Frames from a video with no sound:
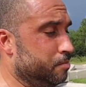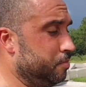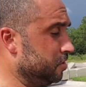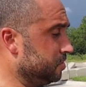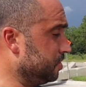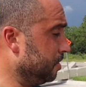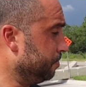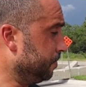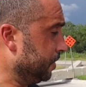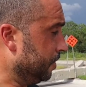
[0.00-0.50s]

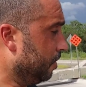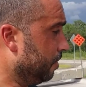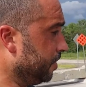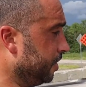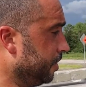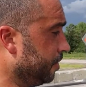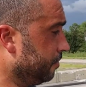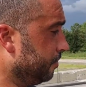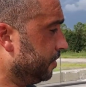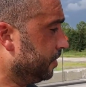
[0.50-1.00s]
Put something on
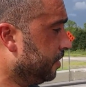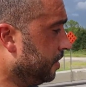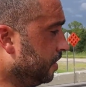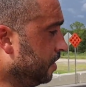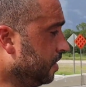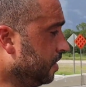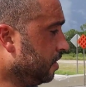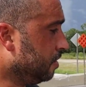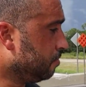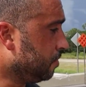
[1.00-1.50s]
here and
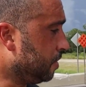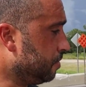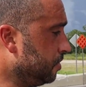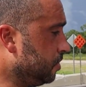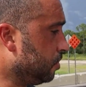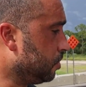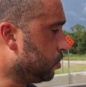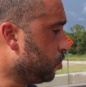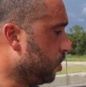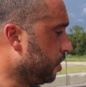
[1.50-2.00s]
maybe
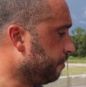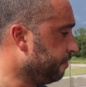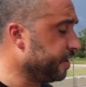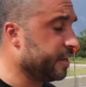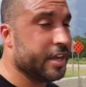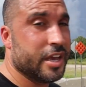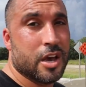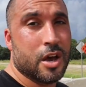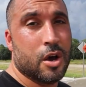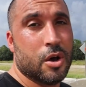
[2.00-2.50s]
do a quick
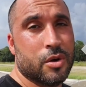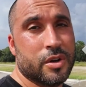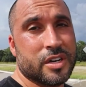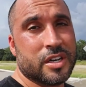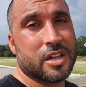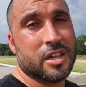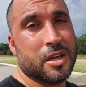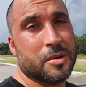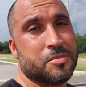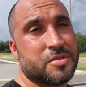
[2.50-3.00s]
video
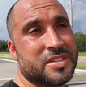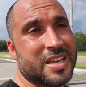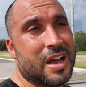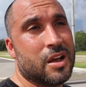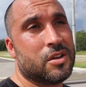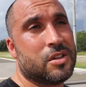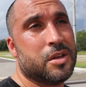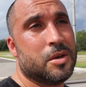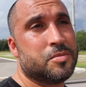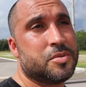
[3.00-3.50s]
and
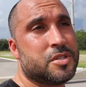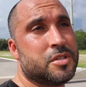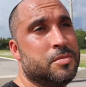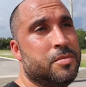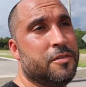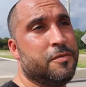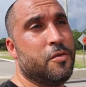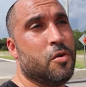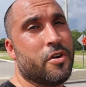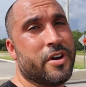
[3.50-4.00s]
sound clips
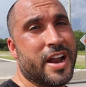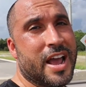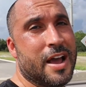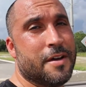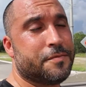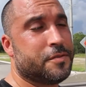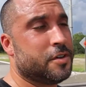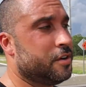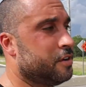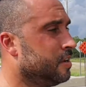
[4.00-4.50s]
before and
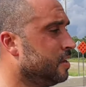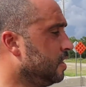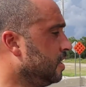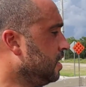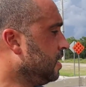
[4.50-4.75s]
after.